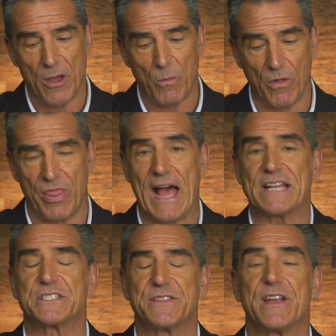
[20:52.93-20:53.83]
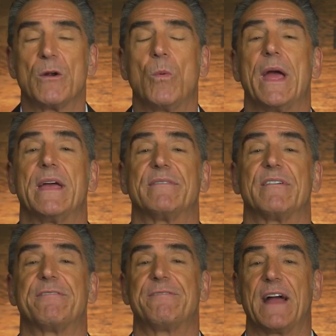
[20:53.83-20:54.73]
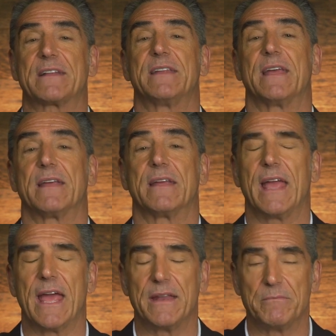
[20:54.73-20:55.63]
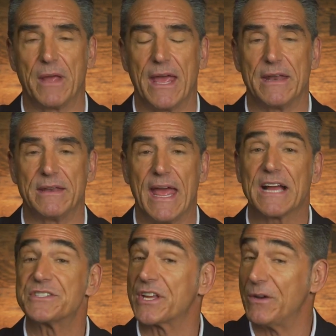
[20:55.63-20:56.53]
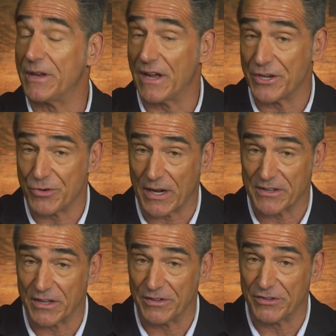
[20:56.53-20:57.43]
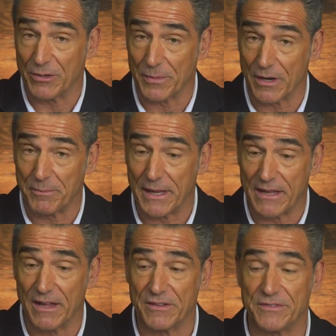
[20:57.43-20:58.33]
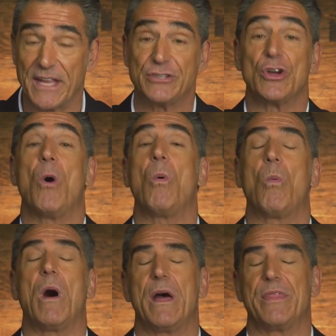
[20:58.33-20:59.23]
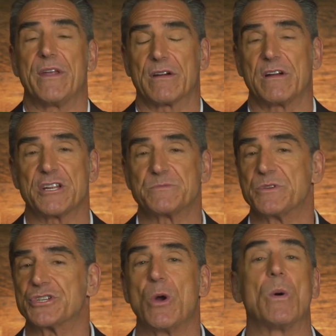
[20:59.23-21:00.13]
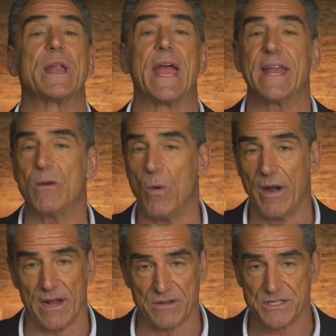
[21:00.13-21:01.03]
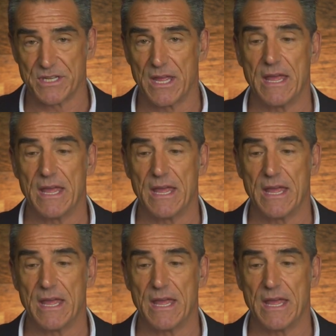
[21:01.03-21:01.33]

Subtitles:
Well, that's their way of affecting and executing on direct-to-consumer, because they don't want their customers going anywhere else.